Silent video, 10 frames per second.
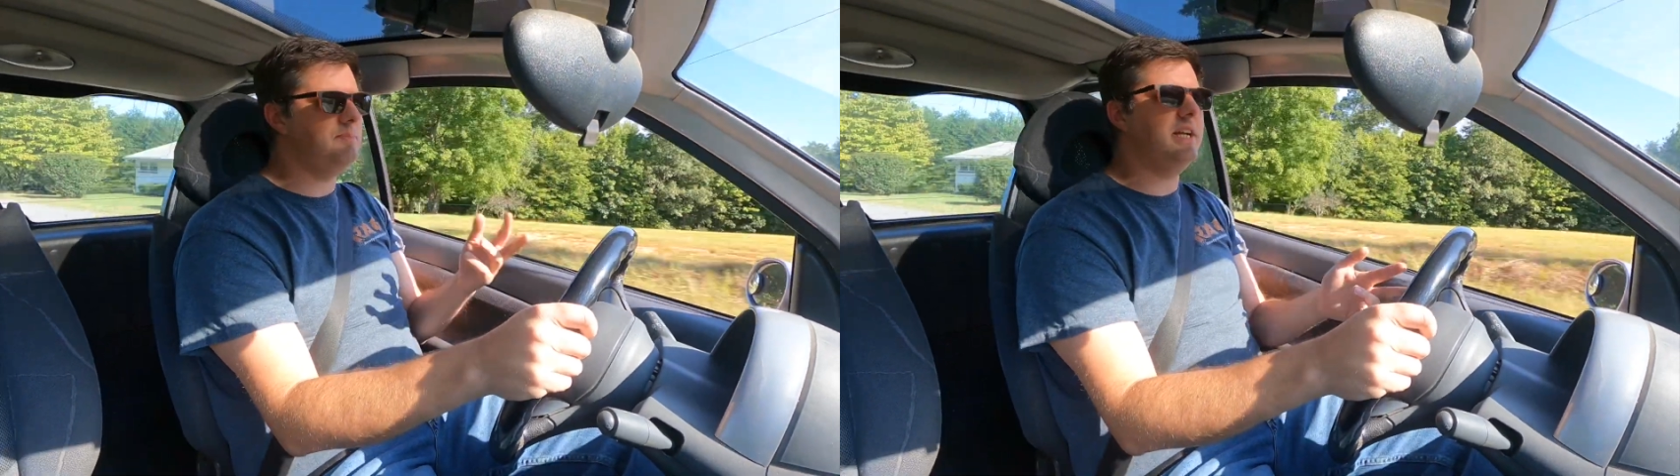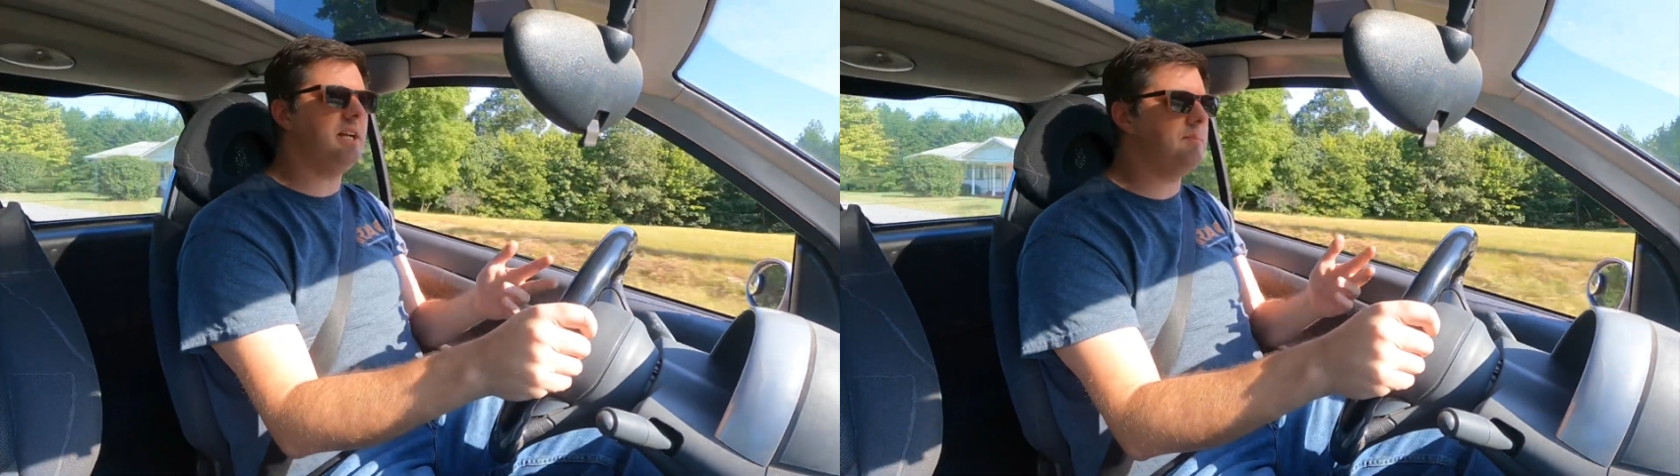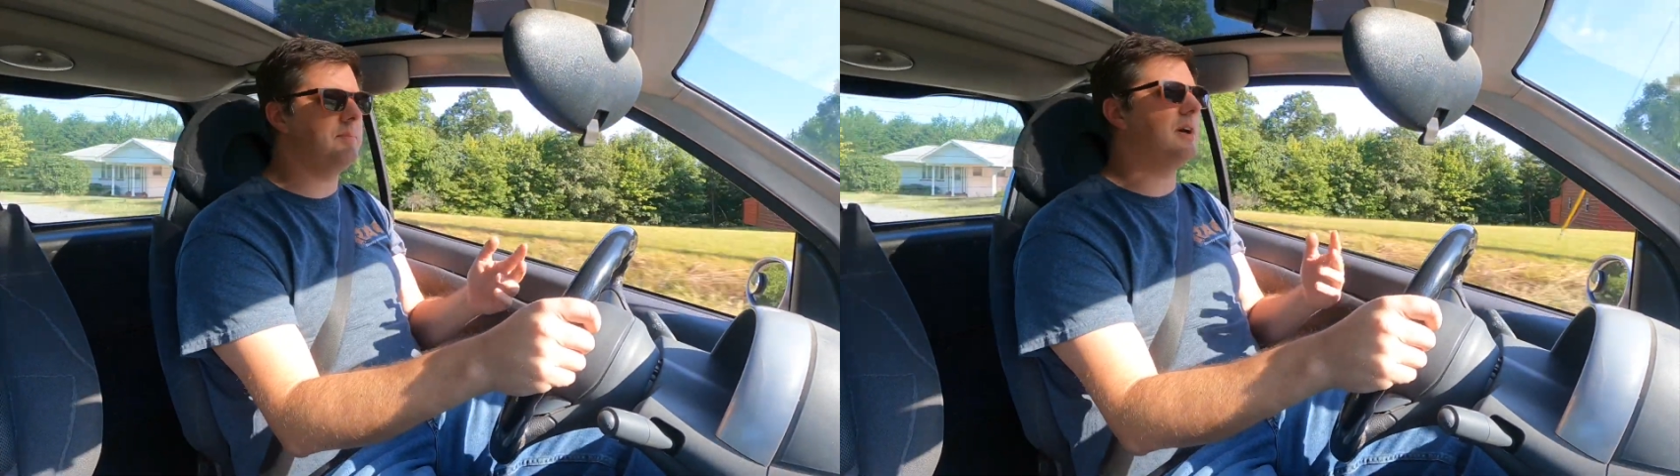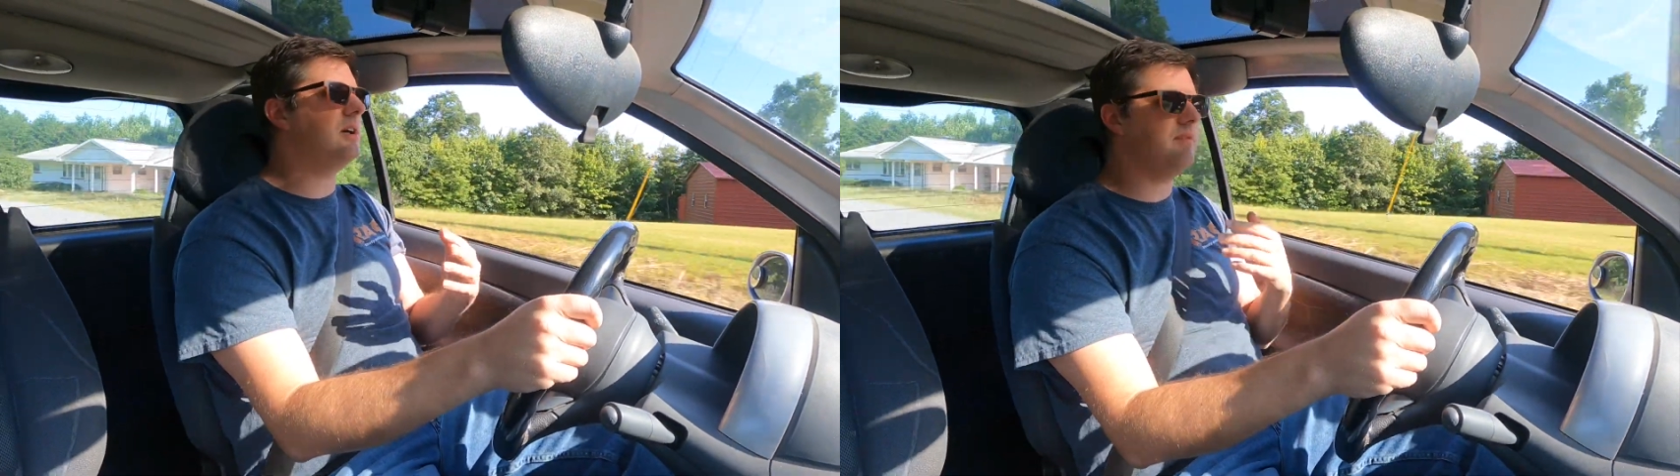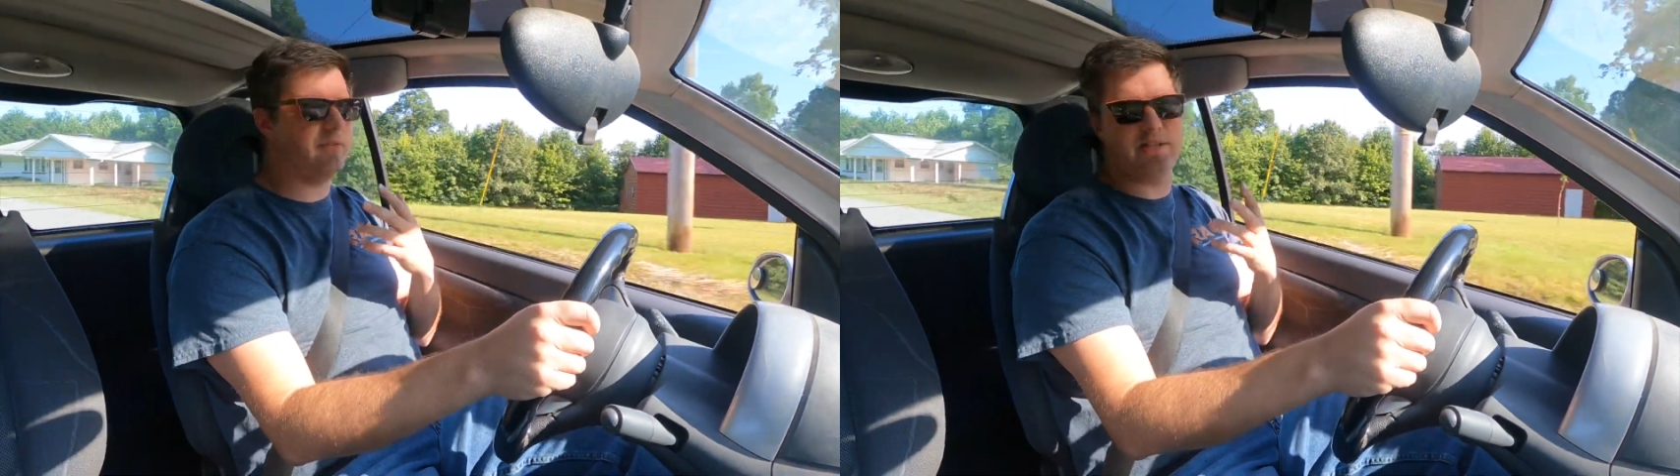pick up a
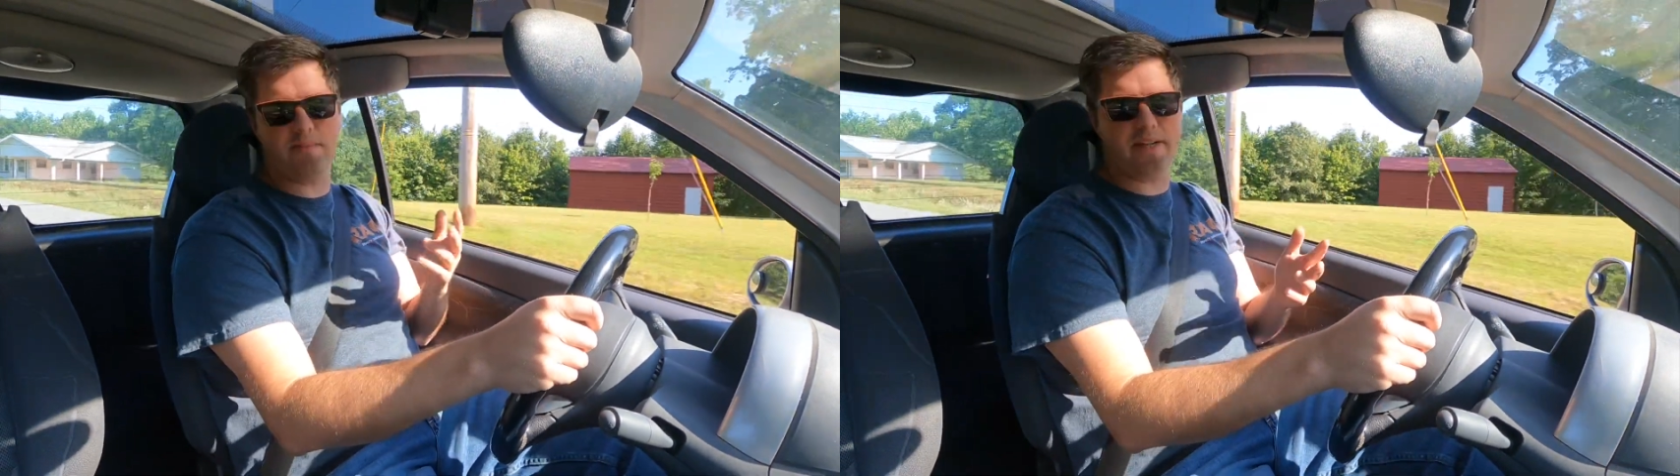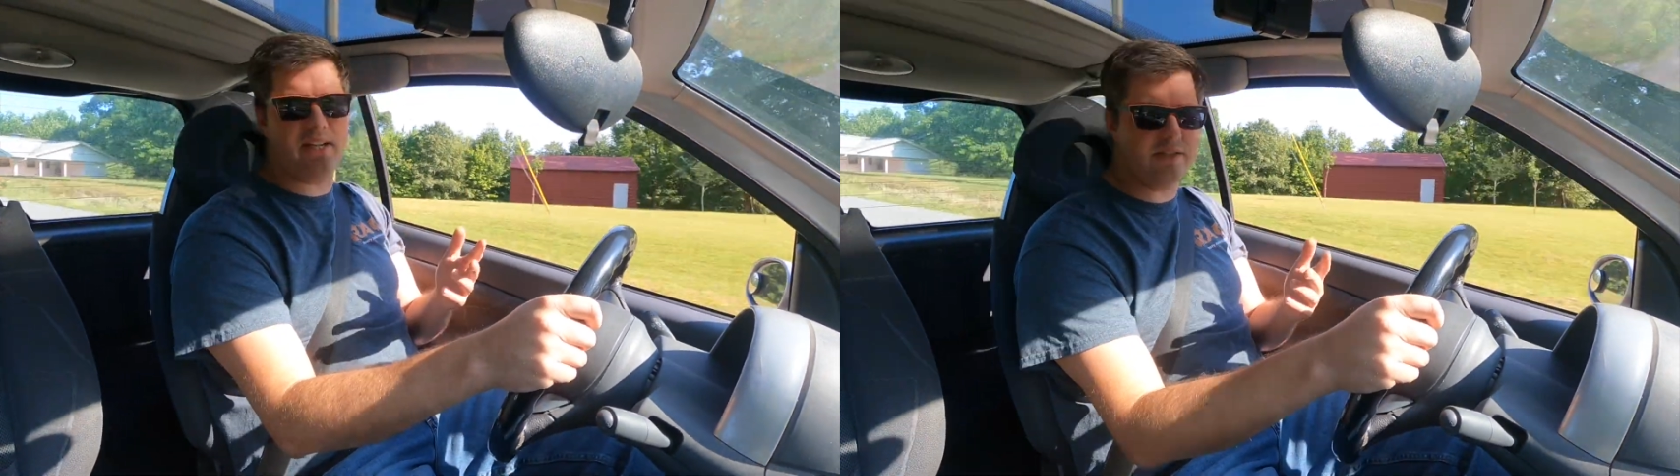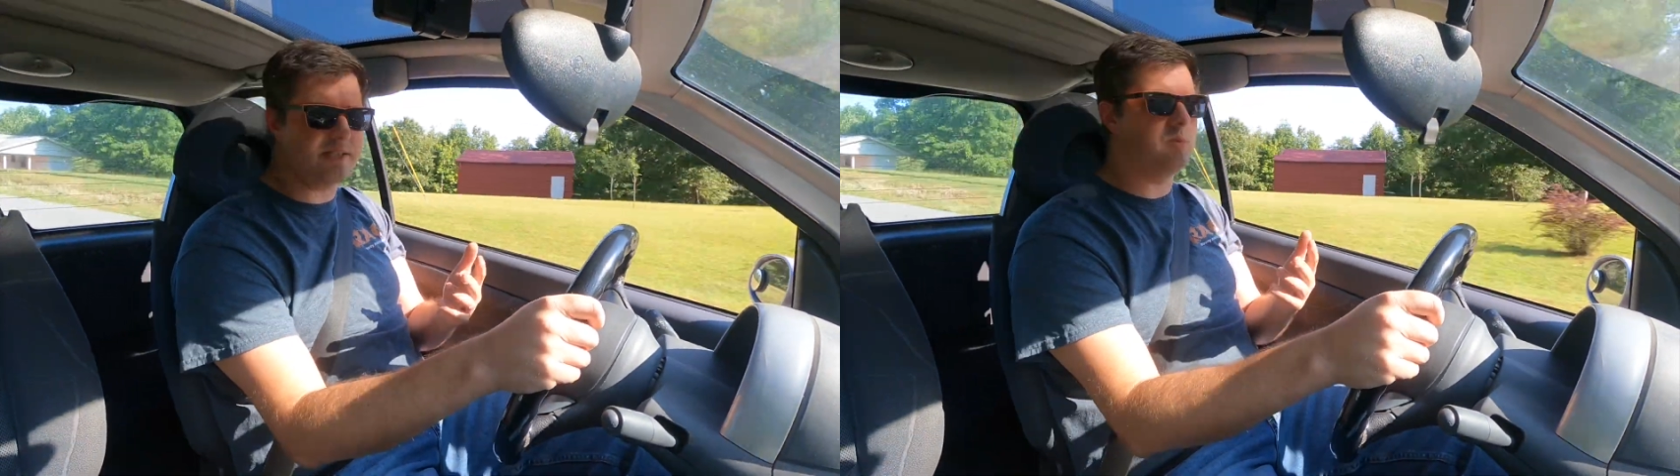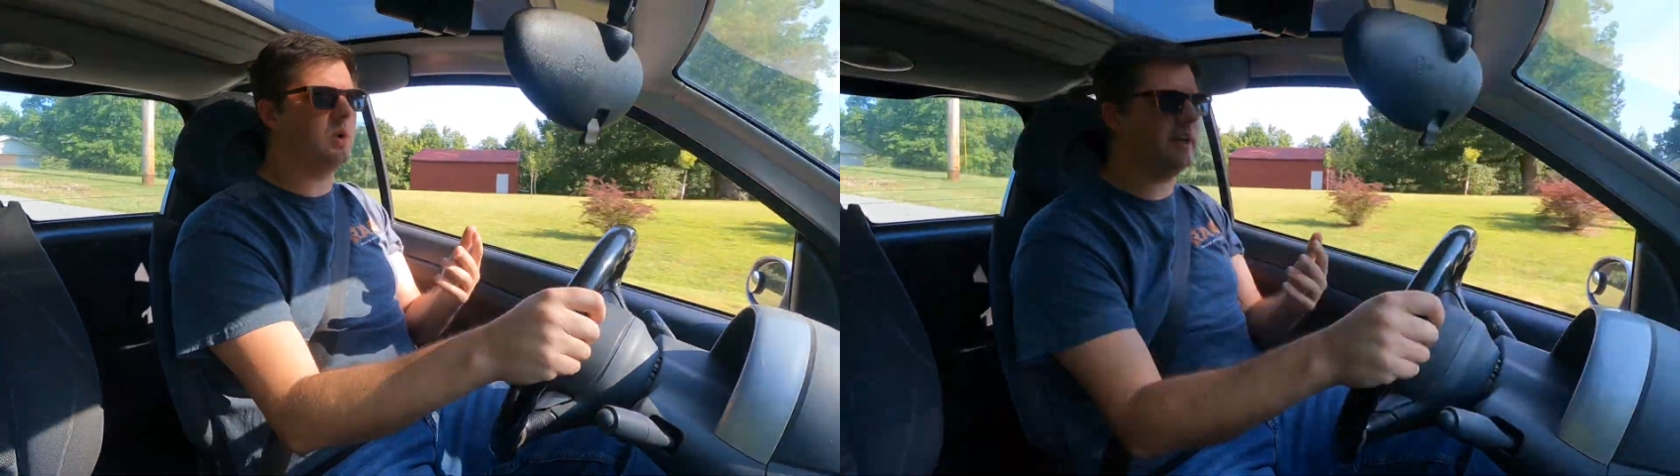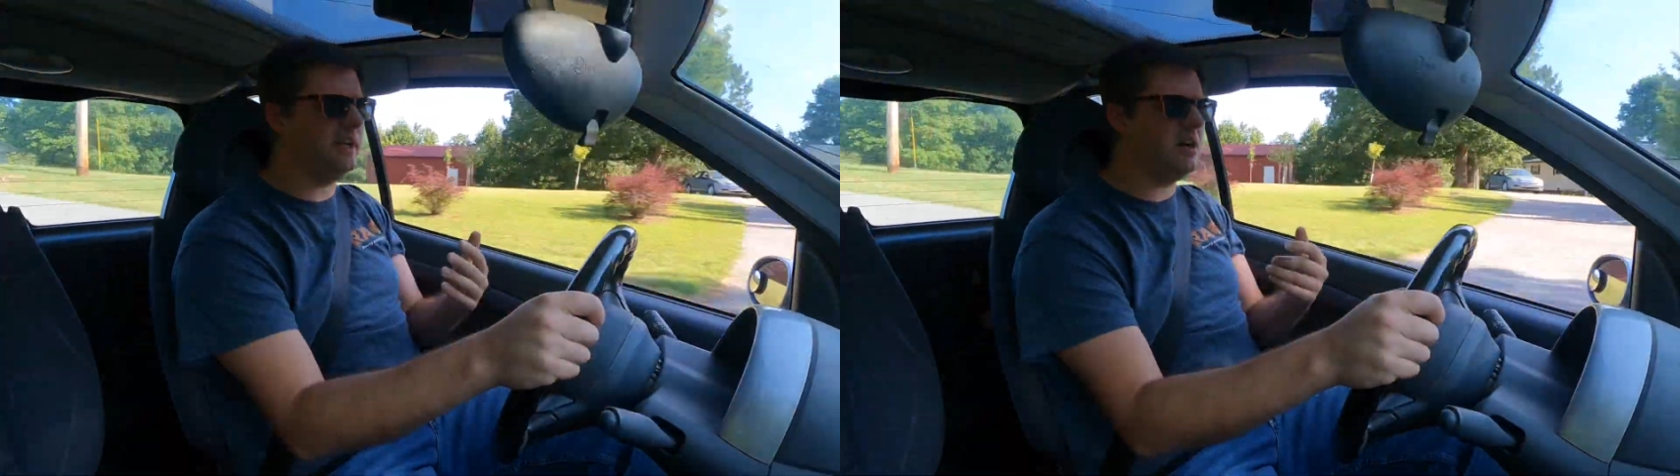part for something else I'm
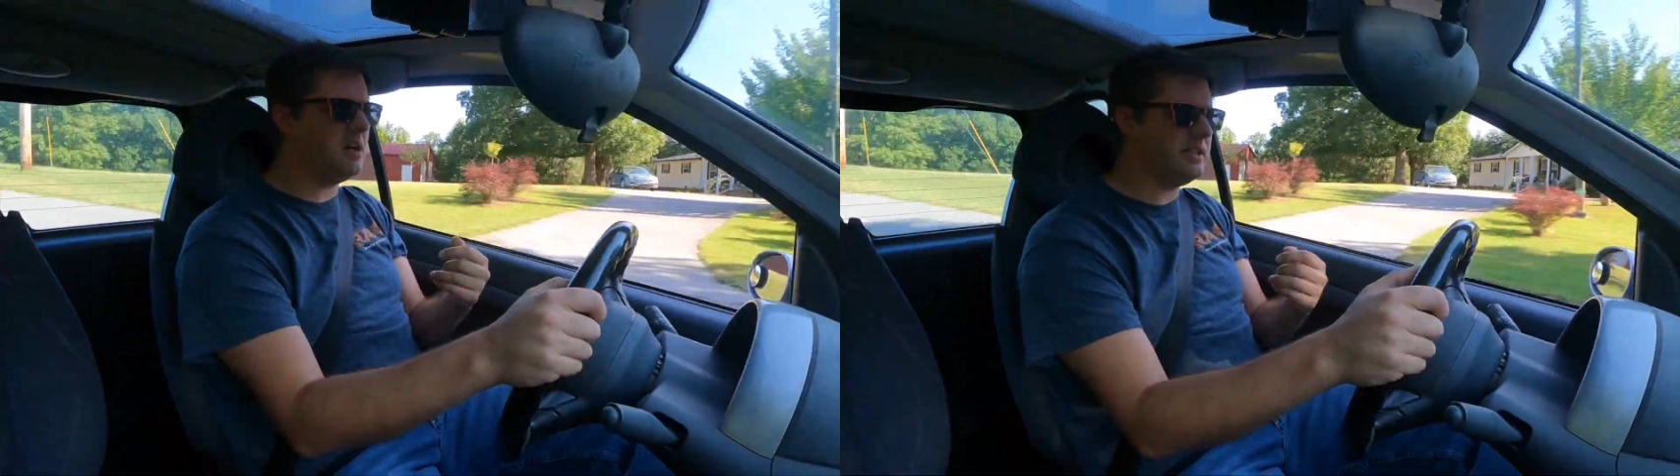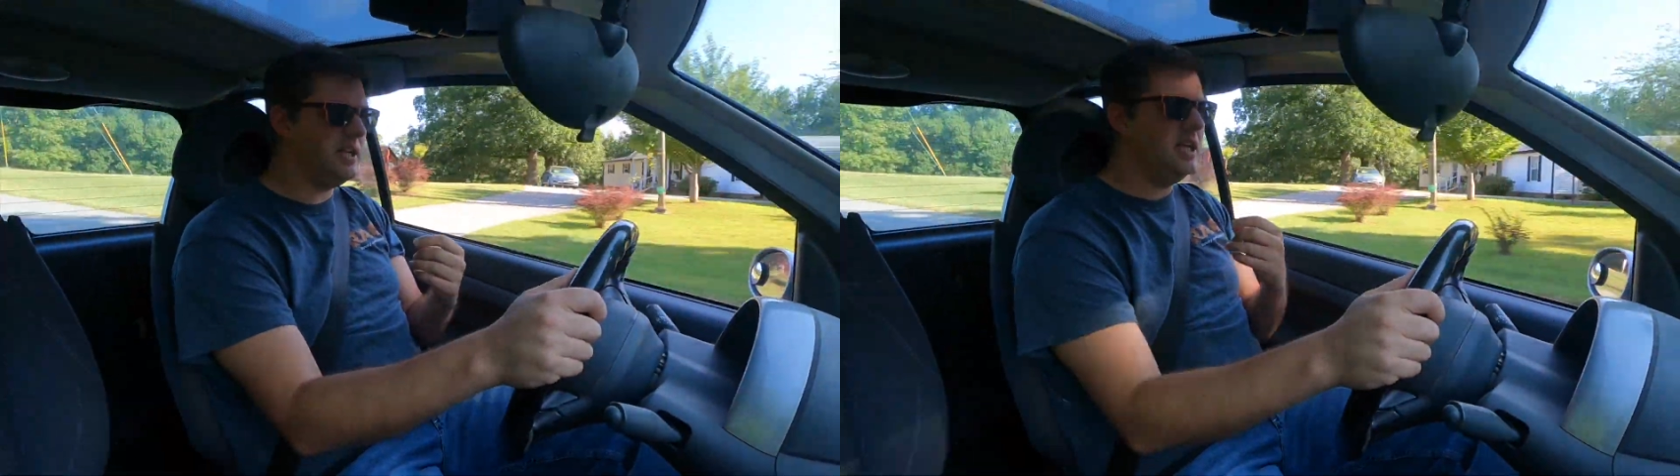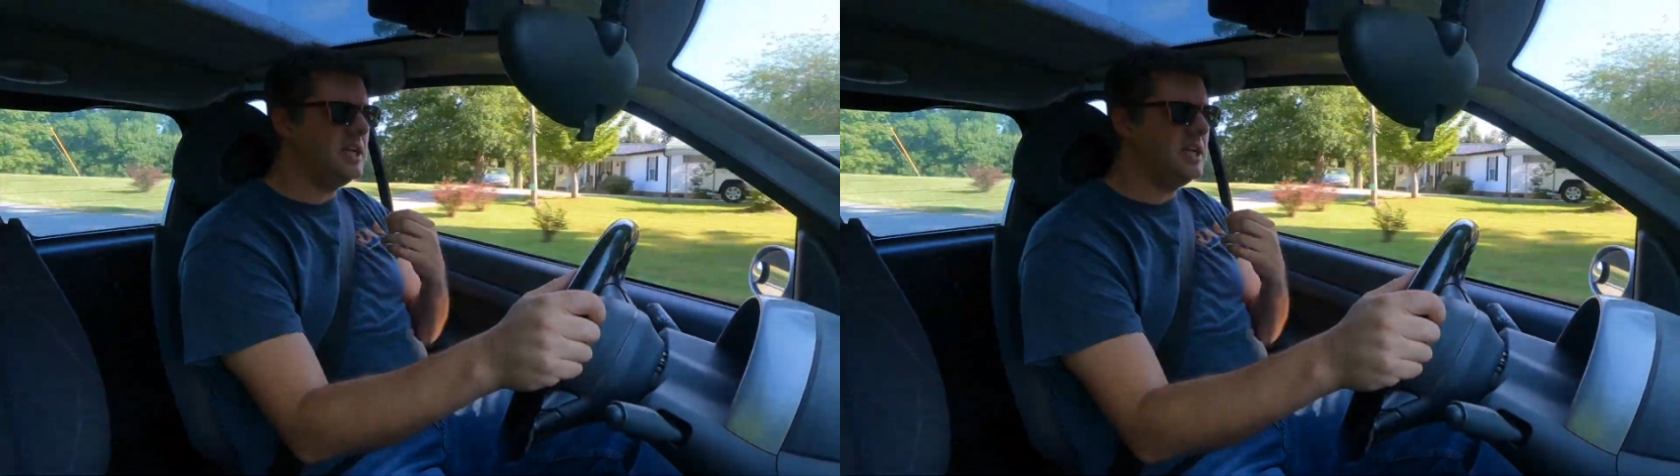working on,